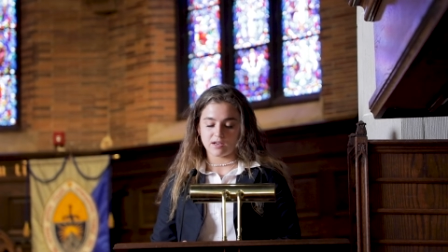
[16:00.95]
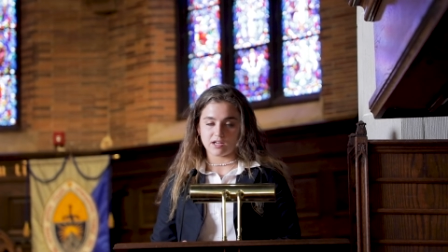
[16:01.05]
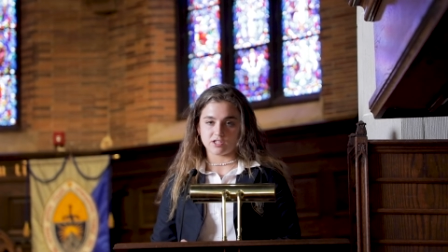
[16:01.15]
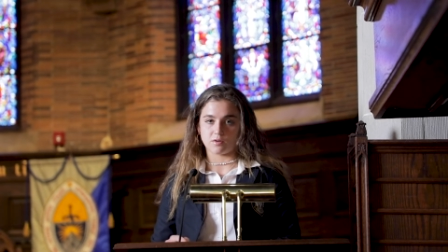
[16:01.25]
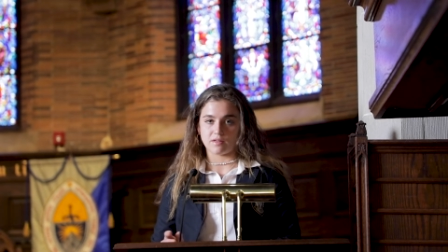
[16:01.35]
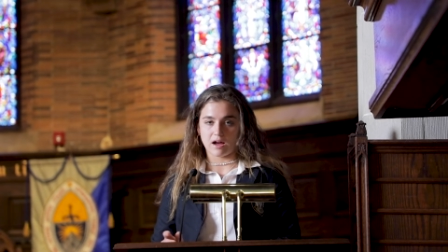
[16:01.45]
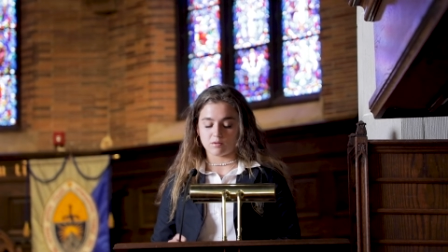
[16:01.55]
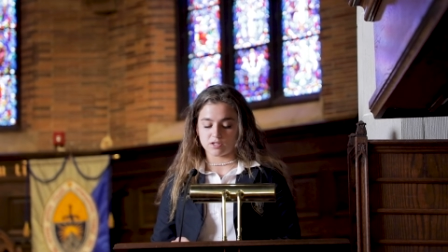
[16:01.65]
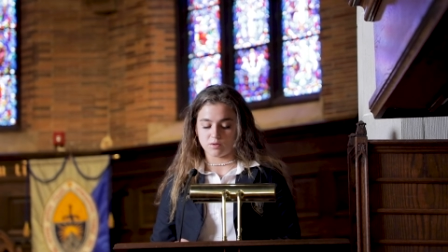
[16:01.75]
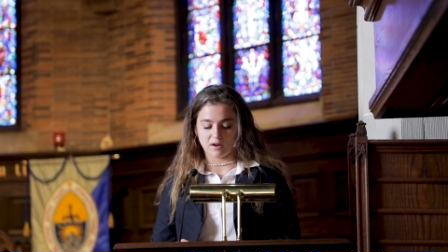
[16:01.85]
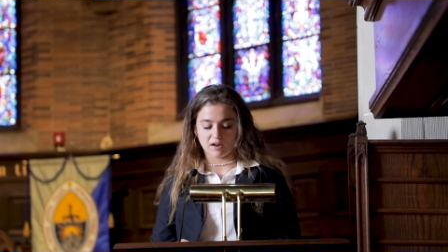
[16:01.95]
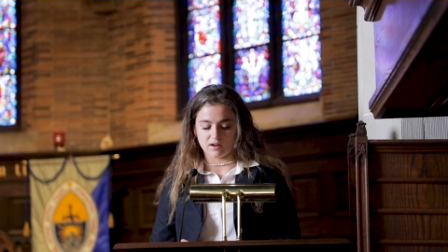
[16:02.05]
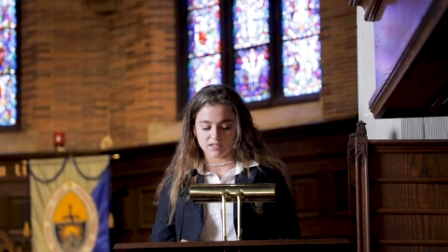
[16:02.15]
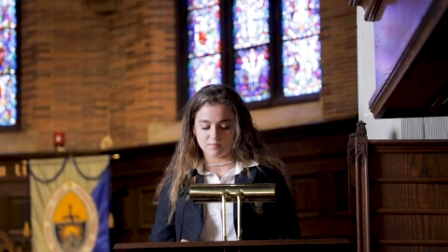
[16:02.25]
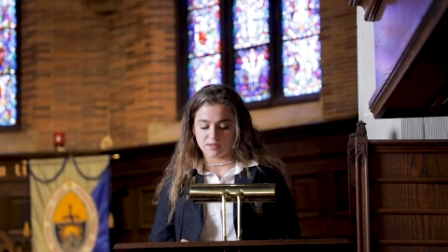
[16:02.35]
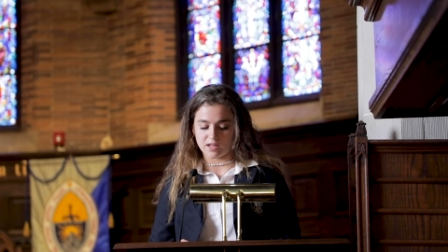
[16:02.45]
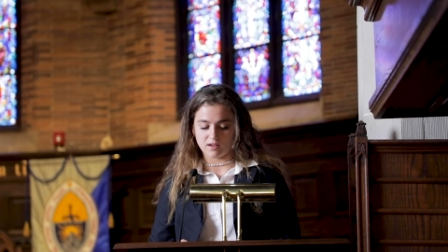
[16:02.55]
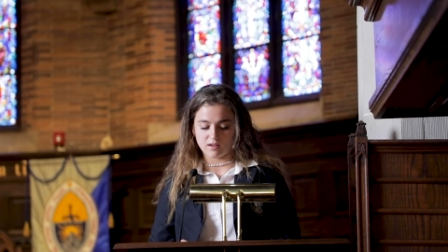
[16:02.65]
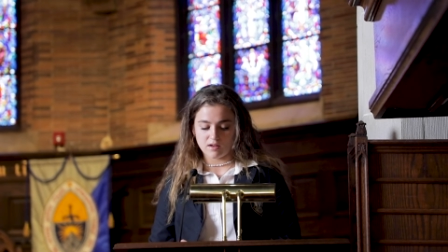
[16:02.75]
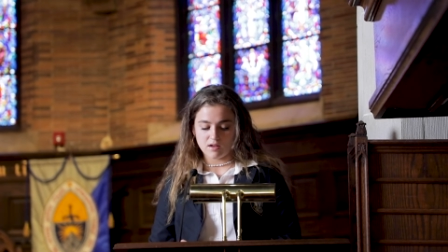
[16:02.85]
and so that was who I ought to
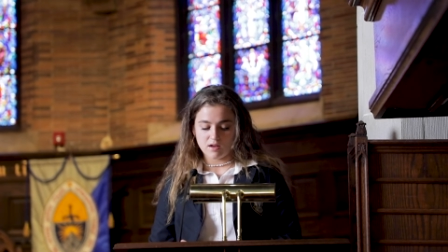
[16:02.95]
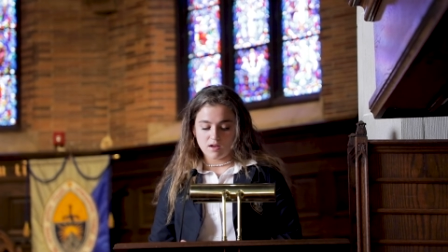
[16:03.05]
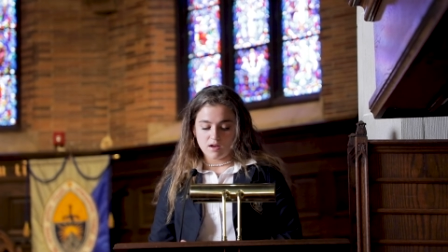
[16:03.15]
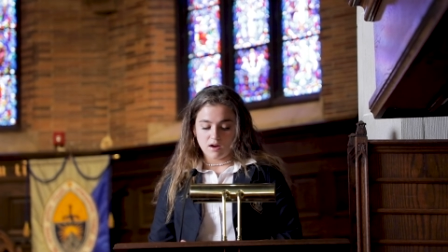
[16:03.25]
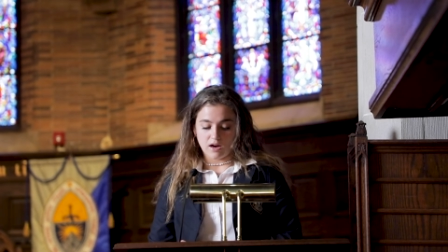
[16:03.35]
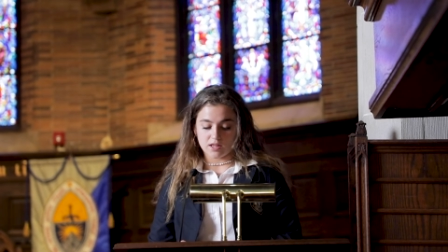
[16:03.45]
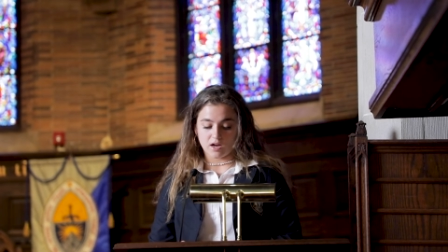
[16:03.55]
be. I